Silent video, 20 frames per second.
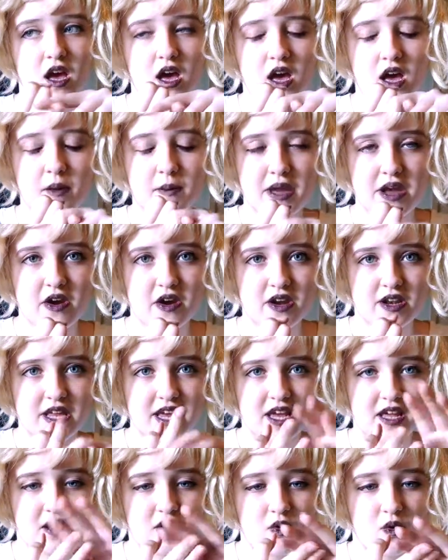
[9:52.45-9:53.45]

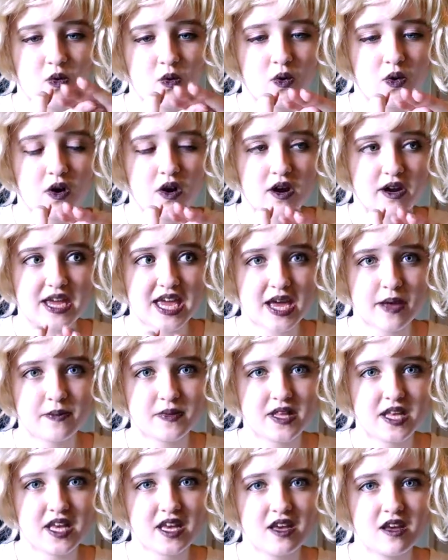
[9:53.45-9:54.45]
Eridan, or
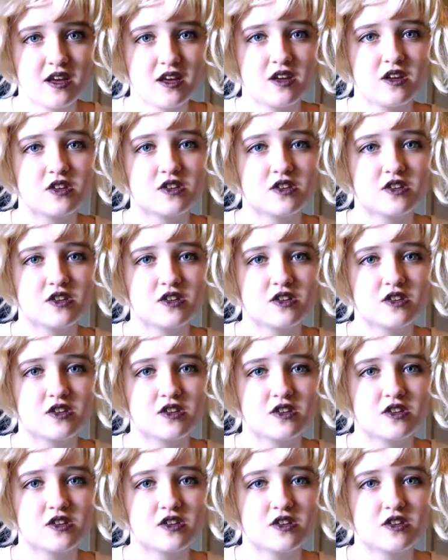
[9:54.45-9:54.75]
Gamzee.